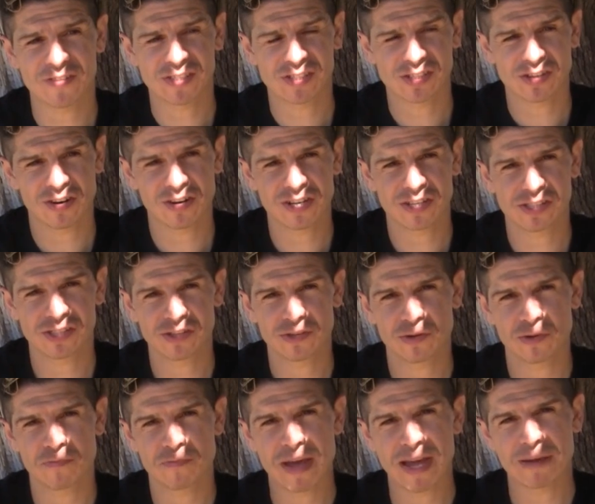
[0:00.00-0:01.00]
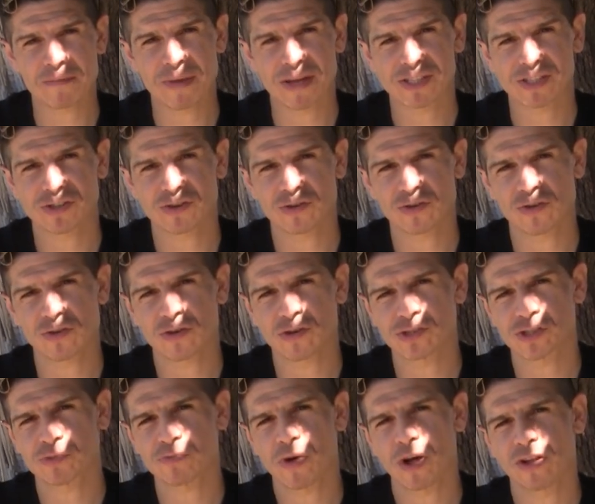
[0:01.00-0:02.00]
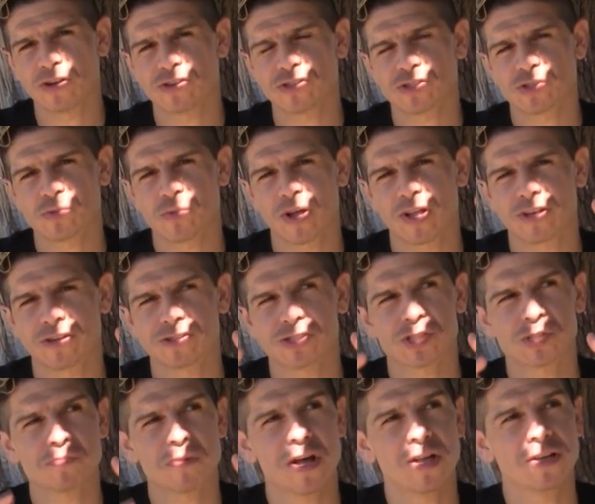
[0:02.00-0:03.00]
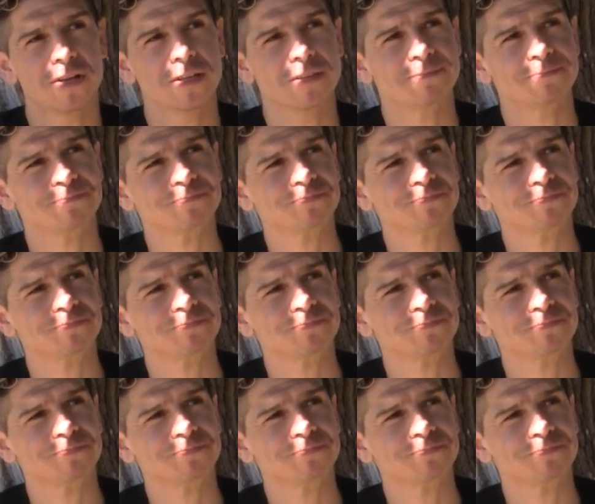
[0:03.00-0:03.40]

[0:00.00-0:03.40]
It started to make my circle go smaller and smaller and smaller.